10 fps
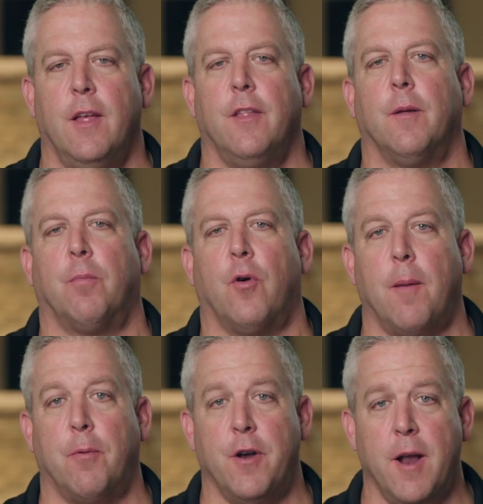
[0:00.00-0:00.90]
the
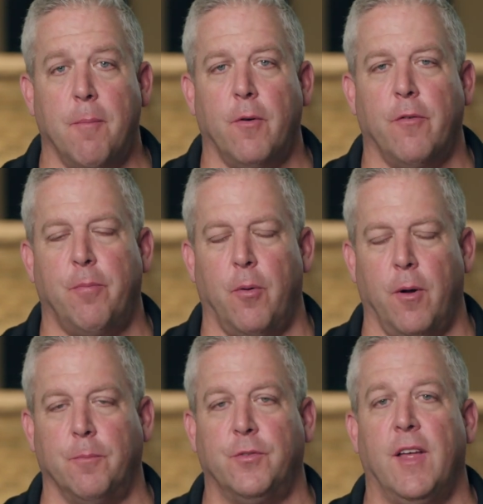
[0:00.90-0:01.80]
proper number of
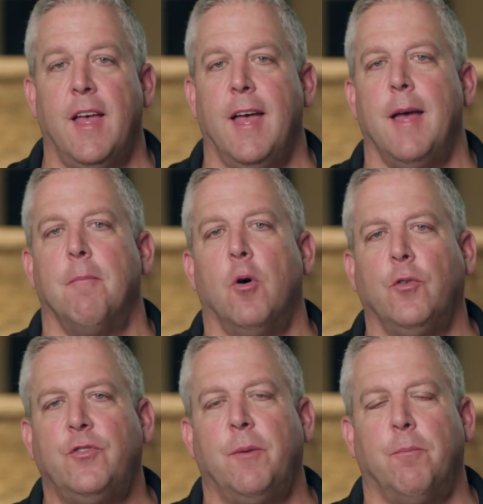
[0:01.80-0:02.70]
pumps, and
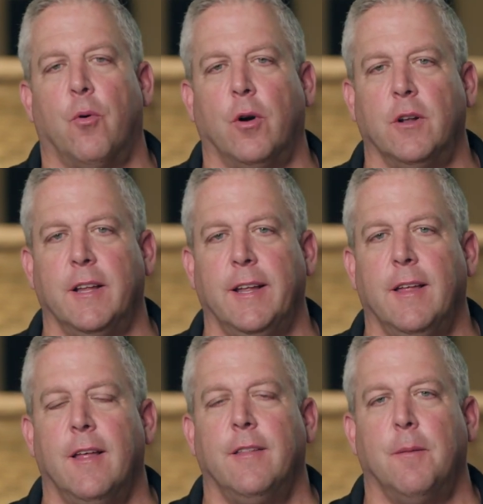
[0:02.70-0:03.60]
most
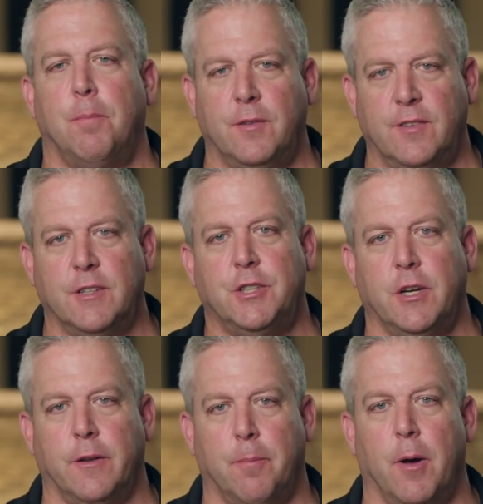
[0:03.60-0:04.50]
importantly, the
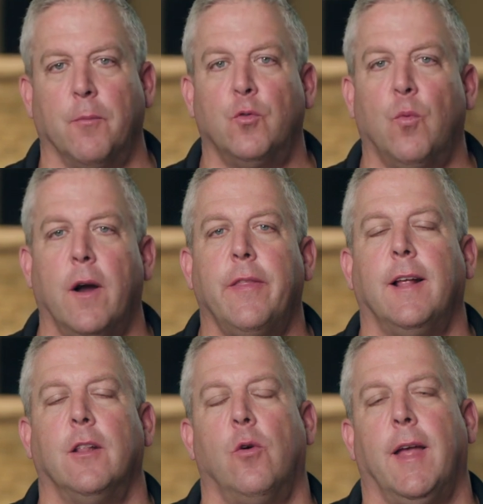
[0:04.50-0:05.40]
position of the pumps. Where are
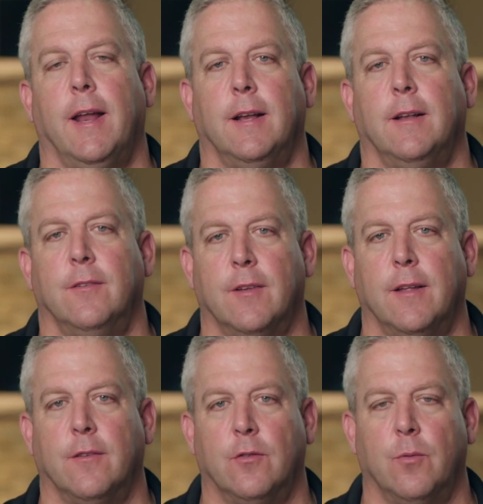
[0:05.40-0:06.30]
they located
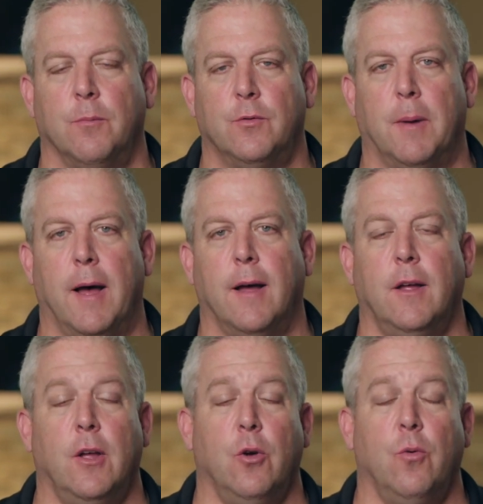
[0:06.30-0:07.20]
inside the swim spa?
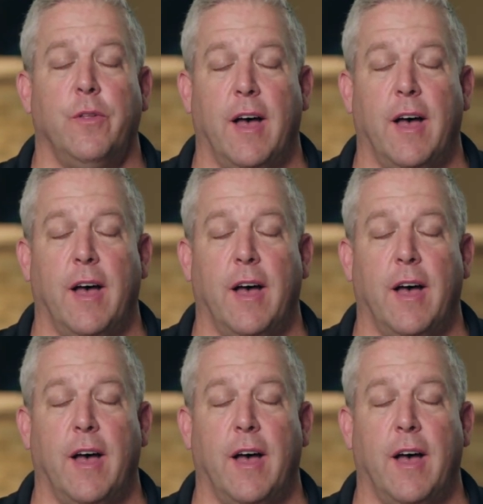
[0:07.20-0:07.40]
With